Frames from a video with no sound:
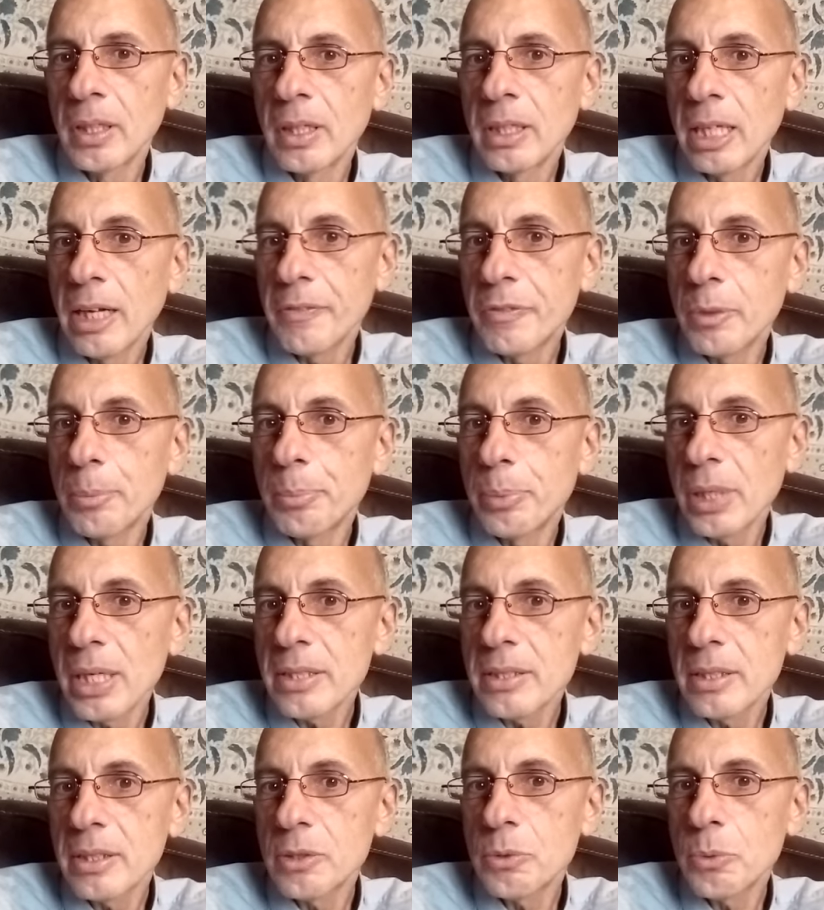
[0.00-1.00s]
Now, if the
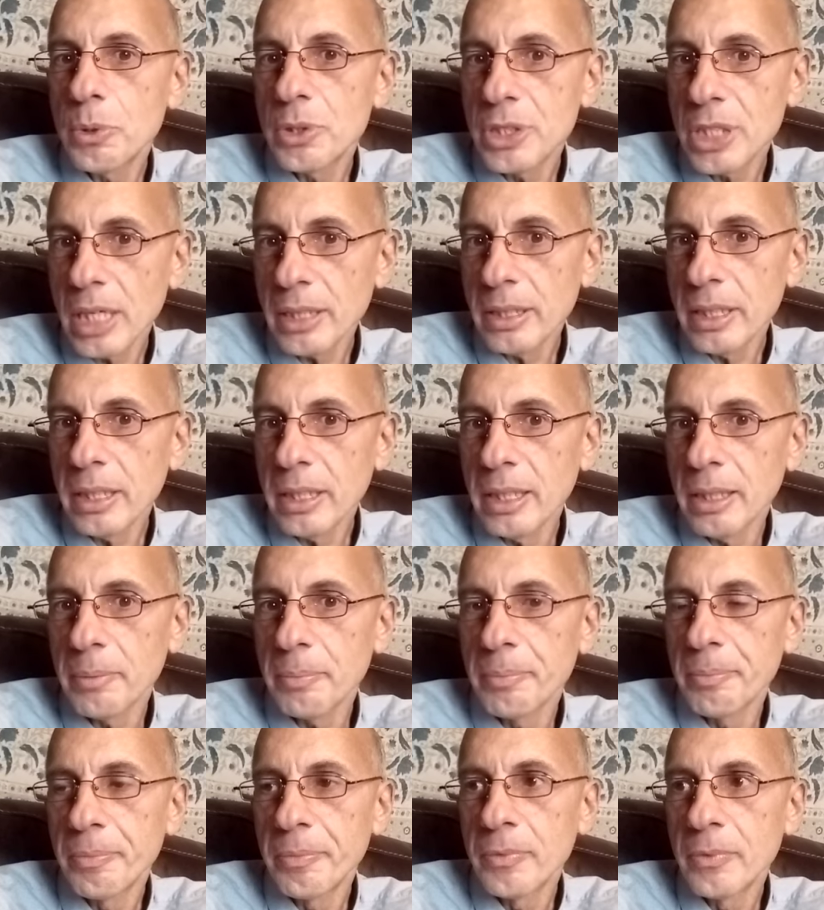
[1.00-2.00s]
breast is rejecting
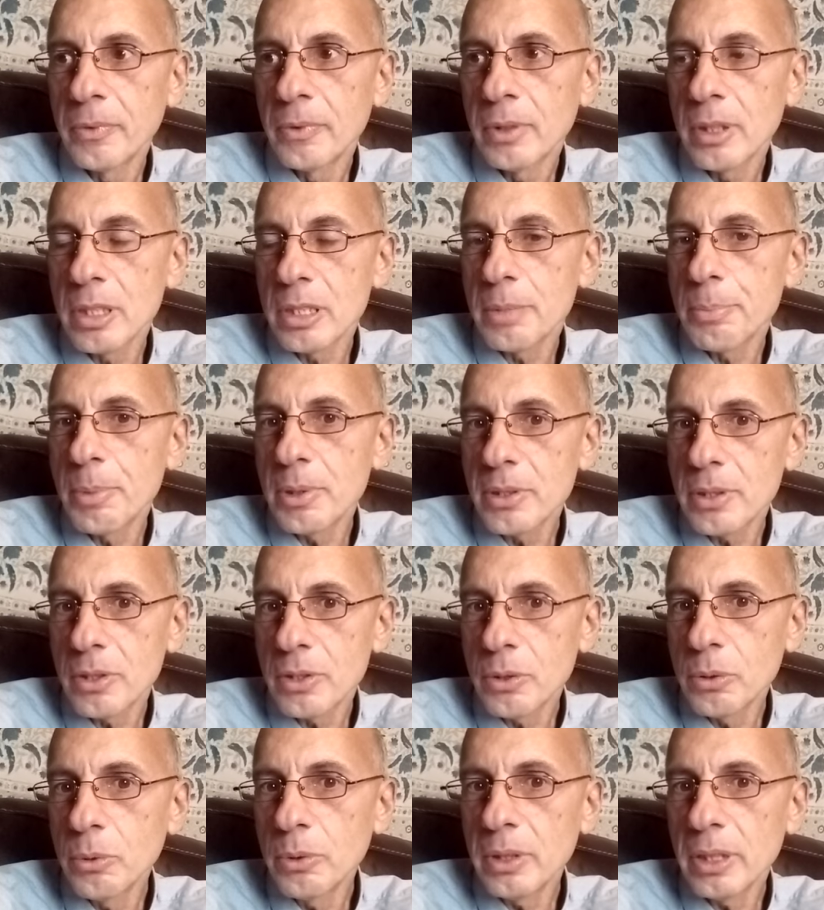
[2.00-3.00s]
him, is
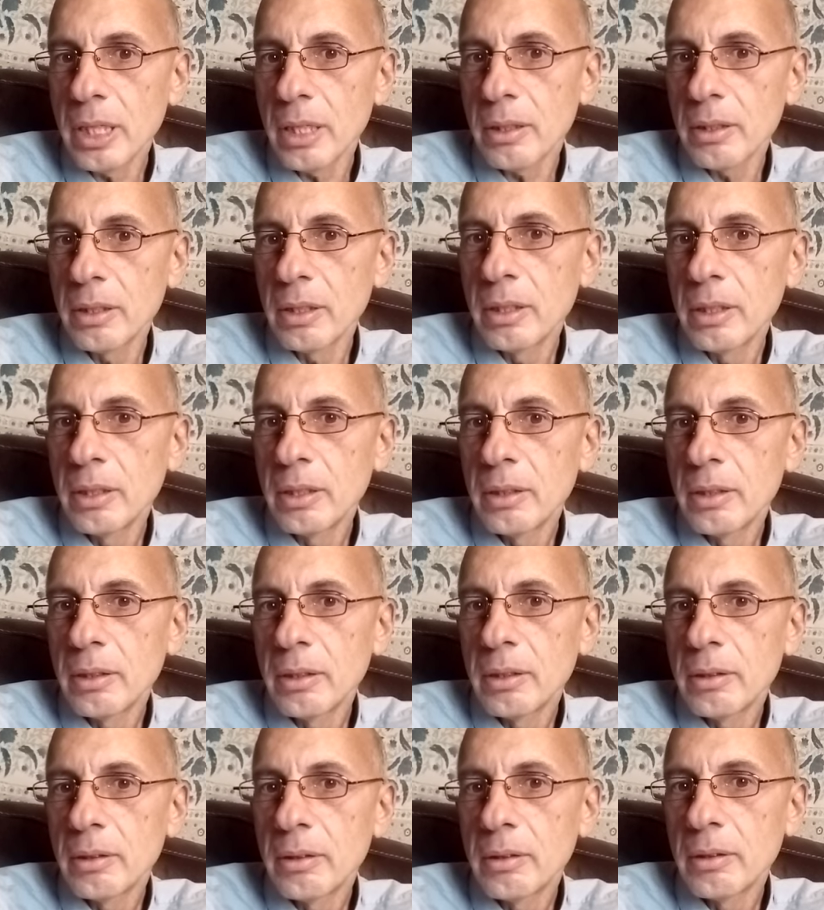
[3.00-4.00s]
tune there,
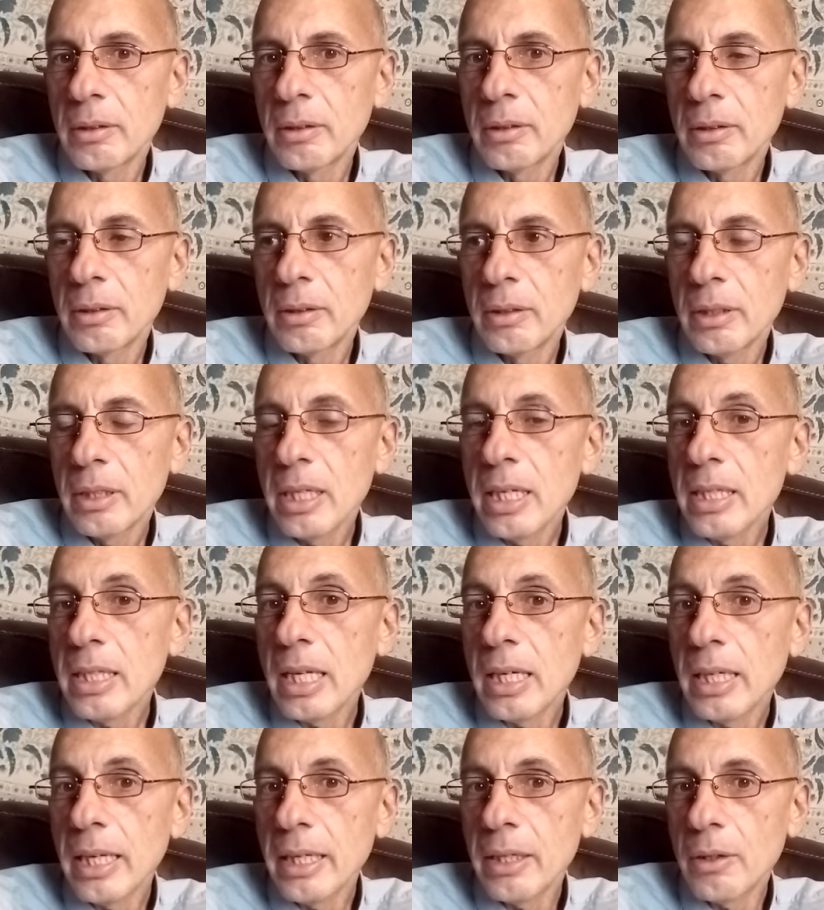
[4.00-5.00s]
he
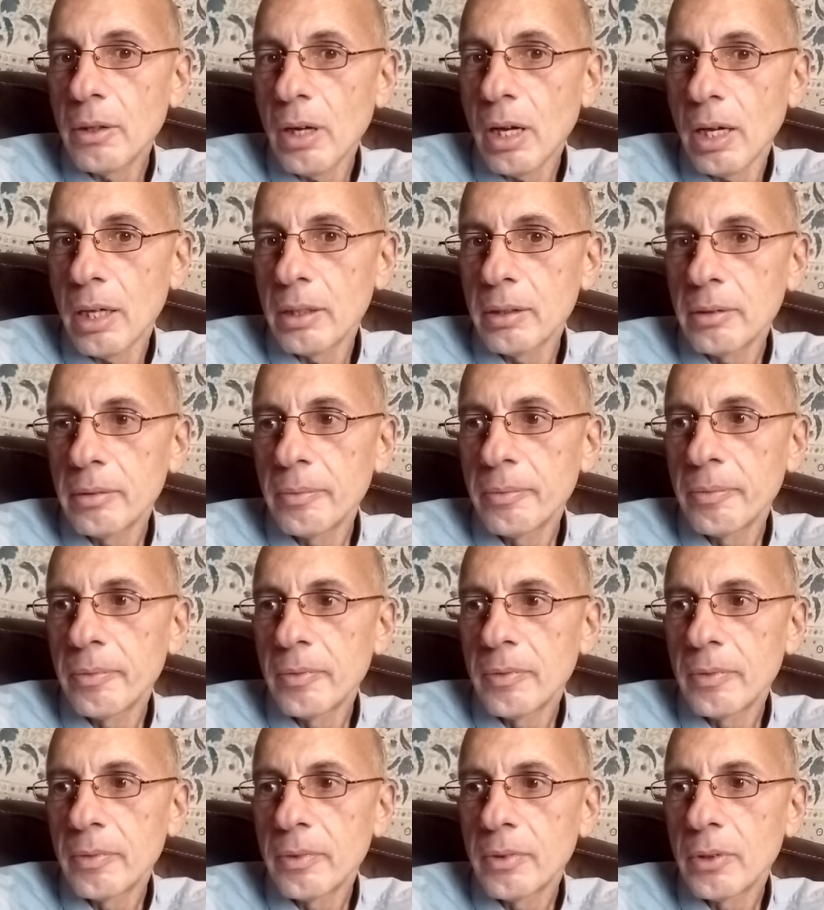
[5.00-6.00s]
then later on
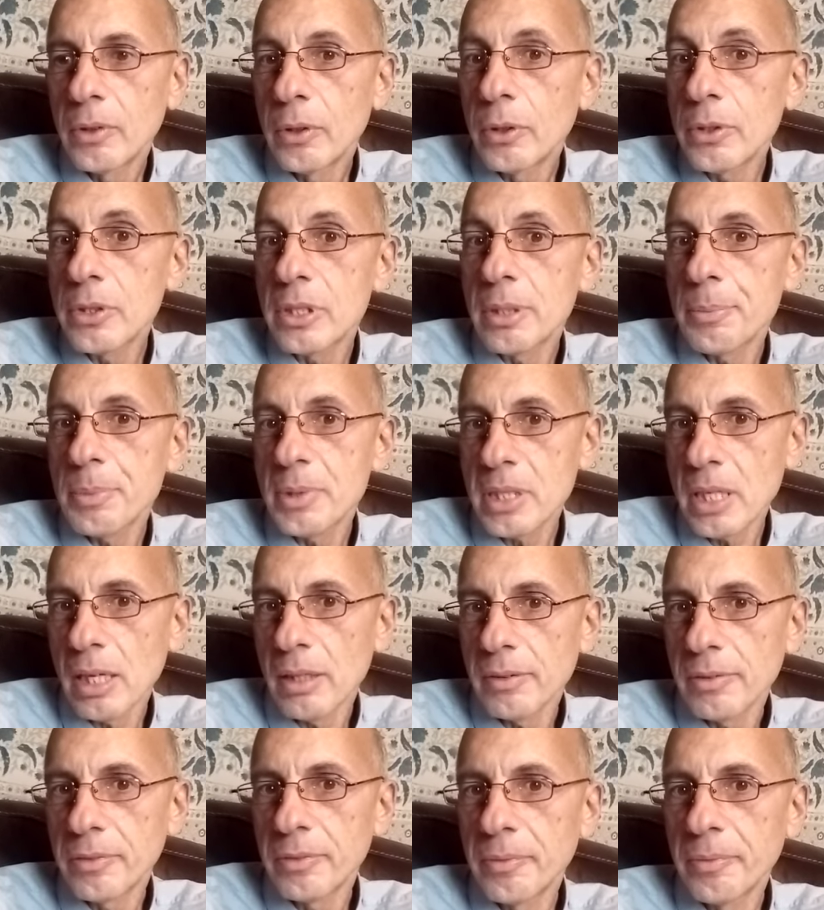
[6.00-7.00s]
hurts
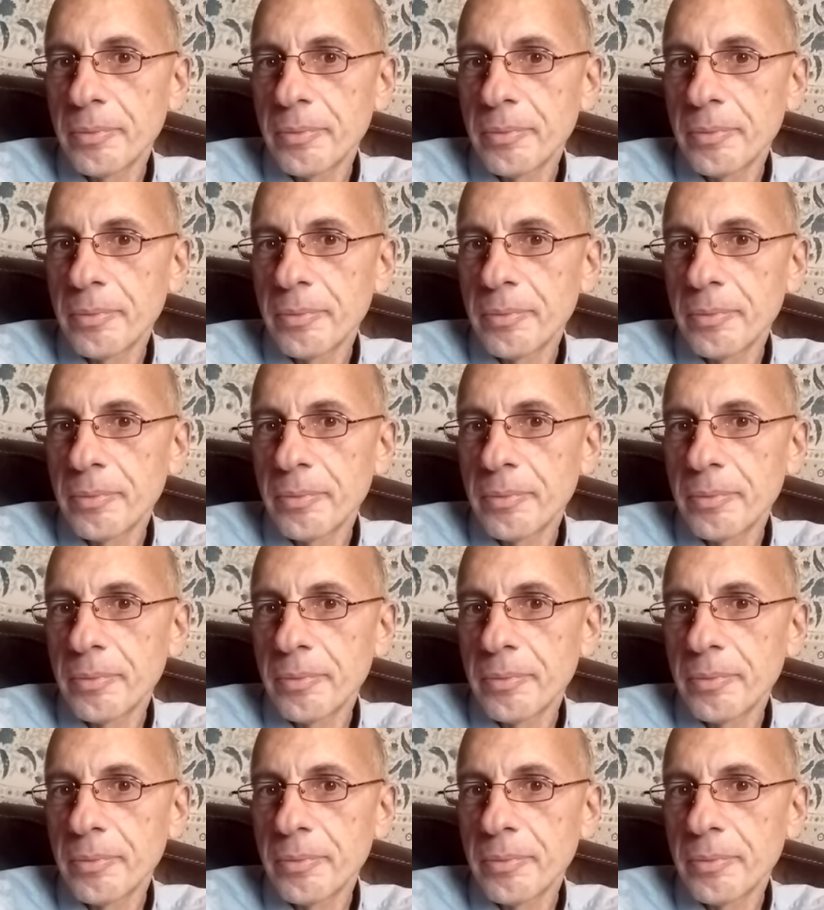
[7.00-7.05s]
himself